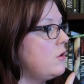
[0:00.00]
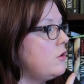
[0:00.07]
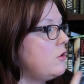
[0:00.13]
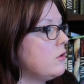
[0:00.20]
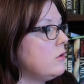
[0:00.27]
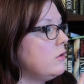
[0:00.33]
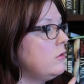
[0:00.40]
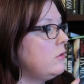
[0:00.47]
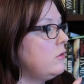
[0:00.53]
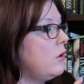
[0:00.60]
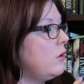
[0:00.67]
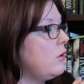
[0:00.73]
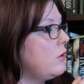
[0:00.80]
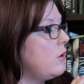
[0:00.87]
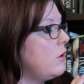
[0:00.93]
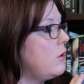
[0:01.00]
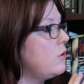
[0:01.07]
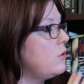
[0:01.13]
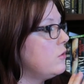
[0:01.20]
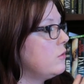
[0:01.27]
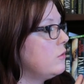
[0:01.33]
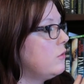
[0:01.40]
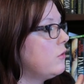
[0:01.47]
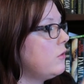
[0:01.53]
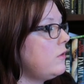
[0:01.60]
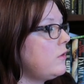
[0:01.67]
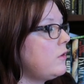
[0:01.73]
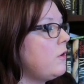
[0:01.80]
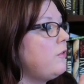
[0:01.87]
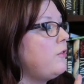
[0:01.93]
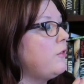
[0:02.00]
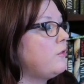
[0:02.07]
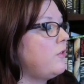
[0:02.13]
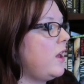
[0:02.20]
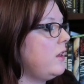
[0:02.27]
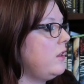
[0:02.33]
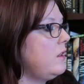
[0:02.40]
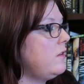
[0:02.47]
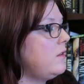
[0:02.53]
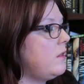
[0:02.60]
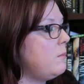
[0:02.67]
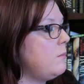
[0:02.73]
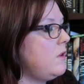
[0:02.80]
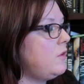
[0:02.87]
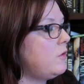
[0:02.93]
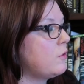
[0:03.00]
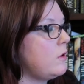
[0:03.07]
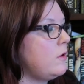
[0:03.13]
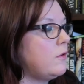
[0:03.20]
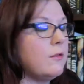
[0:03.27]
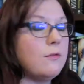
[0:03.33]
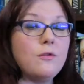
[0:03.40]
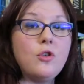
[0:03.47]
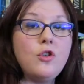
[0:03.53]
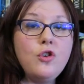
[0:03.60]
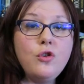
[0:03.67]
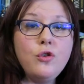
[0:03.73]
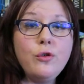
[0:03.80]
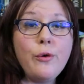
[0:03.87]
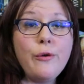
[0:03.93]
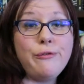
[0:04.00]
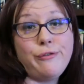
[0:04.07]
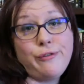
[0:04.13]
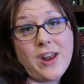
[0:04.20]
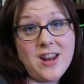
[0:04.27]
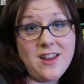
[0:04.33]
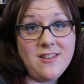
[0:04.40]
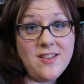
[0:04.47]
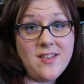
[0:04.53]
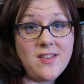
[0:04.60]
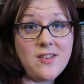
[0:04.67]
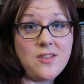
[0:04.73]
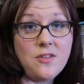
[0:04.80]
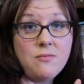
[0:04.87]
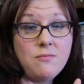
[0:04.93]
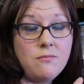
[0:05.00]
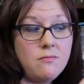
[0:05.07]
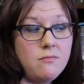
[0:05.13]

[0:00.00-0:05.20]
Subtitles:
Jean-Christophe Valente, The Mysteries of New Venice.